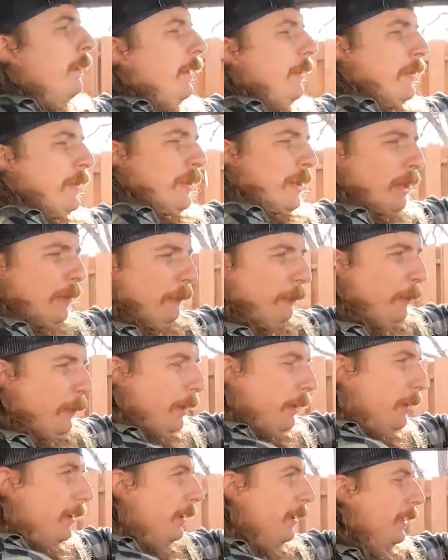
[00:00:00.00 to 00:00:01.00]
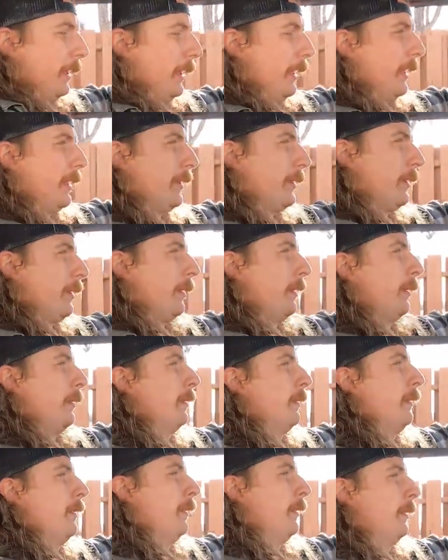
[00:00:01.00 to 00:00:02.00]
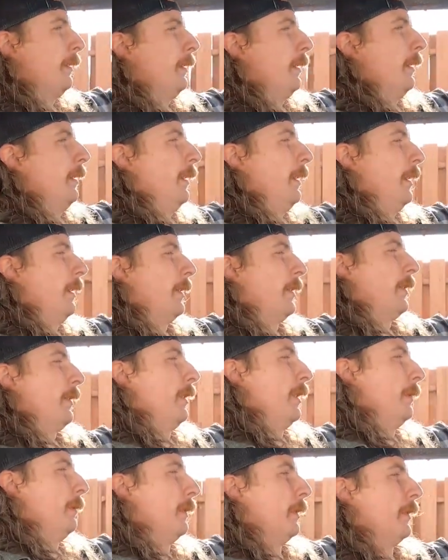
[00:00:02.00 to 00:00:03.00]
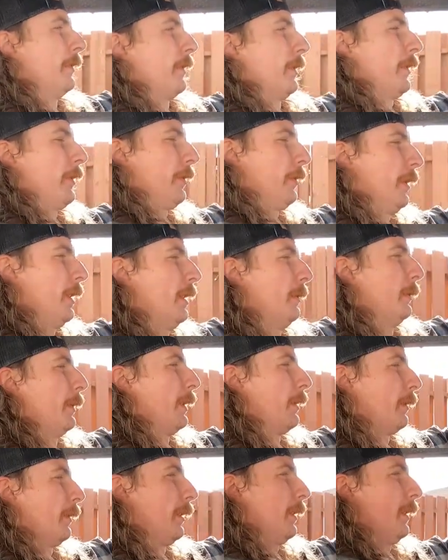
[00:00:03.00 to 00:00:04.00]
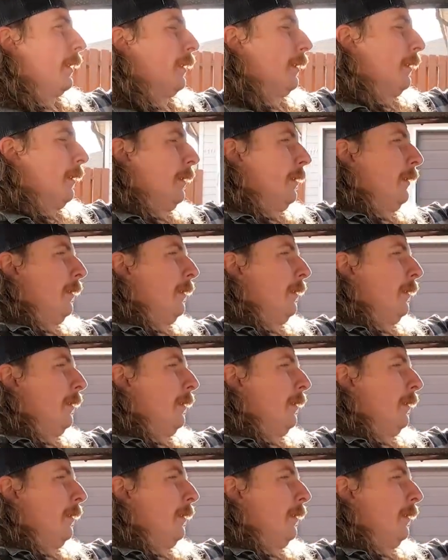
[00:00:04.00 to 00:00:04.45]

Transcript: They'll self-wear in, I guess. And the steering wheel is extremely crooked.